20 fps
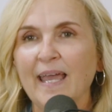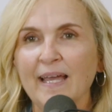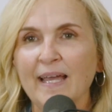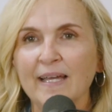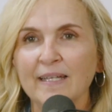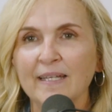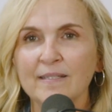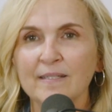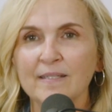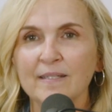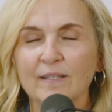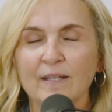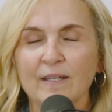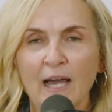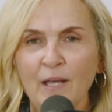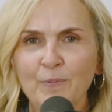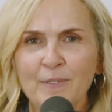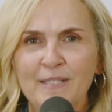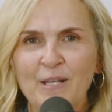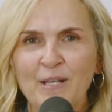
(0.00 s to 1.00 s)
And
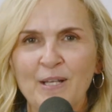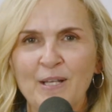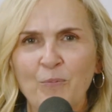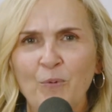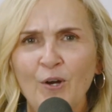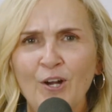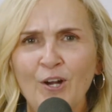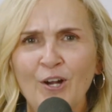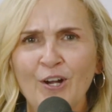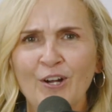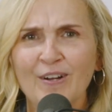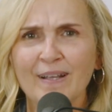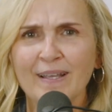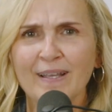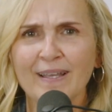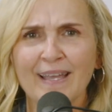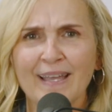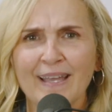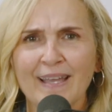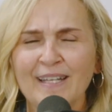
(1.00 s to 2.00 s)
God was at
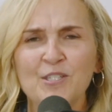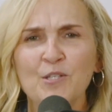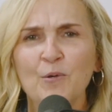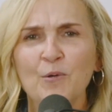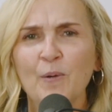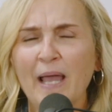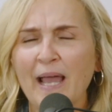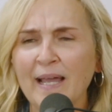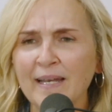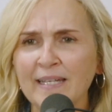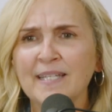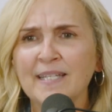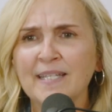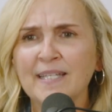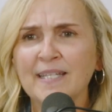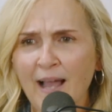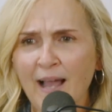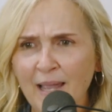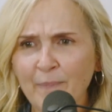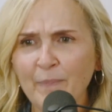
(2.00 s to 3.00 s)
work. And so in
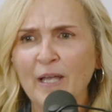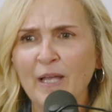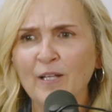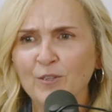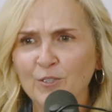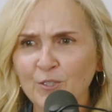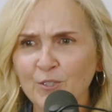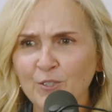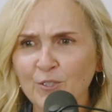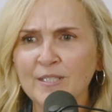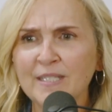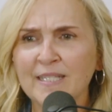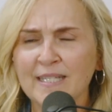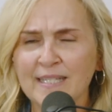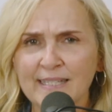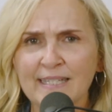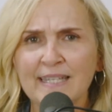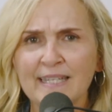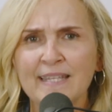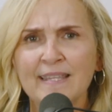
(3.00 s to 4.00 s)
time, I learned to
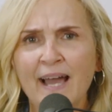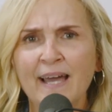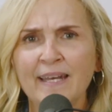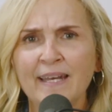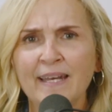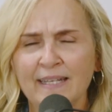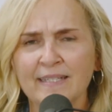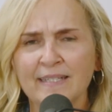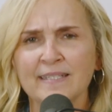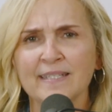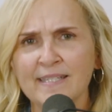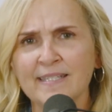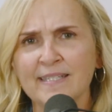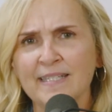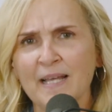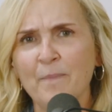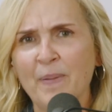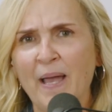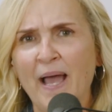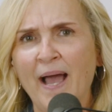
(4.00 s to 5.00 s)
see that and to
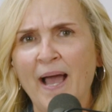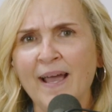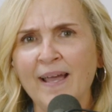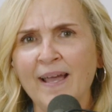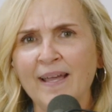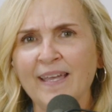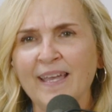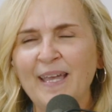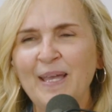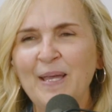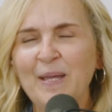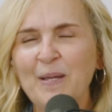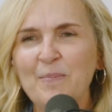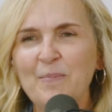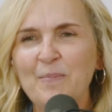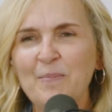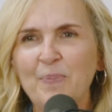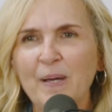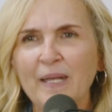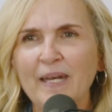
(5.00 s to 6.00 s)
step back.
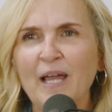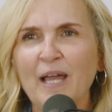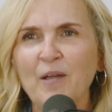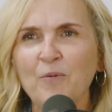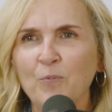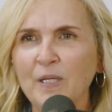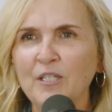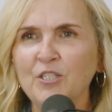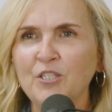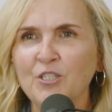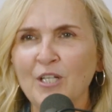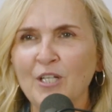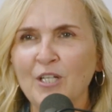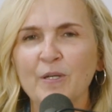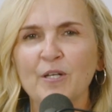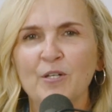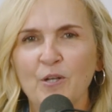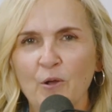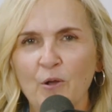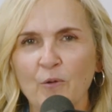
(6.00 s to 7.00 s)
But I wish I
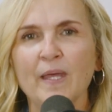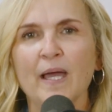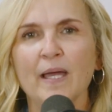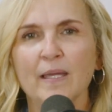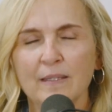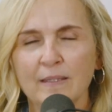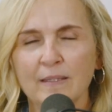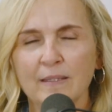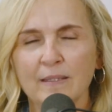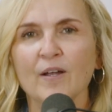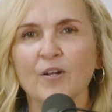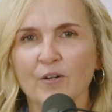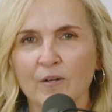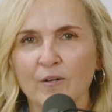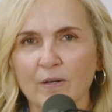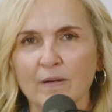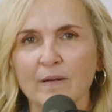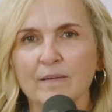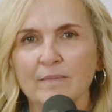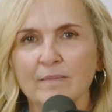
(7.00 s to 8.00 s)
would have known that
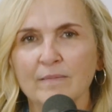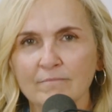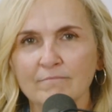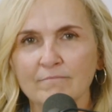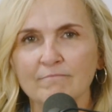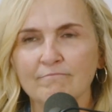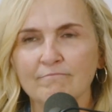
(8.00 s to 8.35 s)
younger.